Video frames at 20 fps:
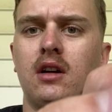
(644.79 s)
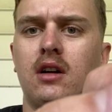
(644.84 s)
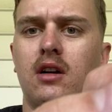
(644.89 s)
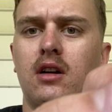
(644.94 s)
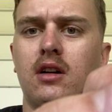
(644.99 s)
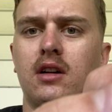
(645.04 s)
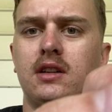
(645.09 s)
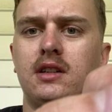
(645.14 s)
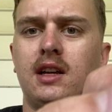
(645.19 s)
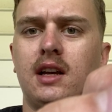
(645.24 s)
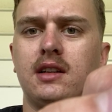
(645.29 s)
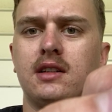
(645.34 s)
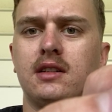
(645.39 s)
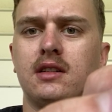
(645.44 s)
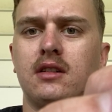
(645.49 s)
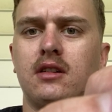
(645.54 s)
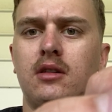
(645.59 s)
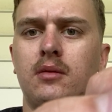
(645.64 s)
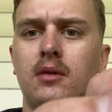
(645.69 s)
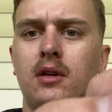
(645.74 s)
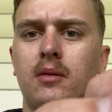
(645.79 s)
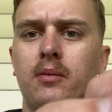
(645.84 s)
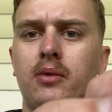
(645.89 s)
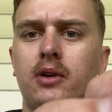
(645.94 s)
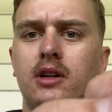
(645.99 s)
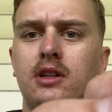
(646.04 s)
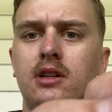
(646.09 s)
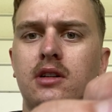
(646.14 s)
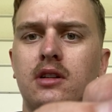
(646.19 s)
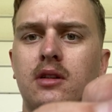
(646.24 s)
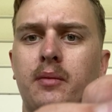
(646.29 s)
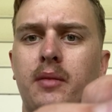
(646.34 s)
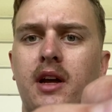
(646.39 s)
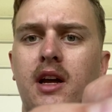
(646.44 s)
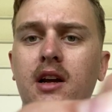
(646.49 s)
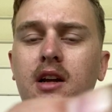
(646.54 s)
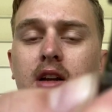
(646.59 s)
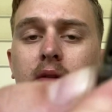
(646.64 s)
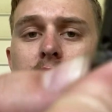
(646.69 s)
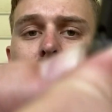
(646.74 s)
All it takes is a little bit of pressure in the
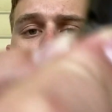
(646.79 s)
back and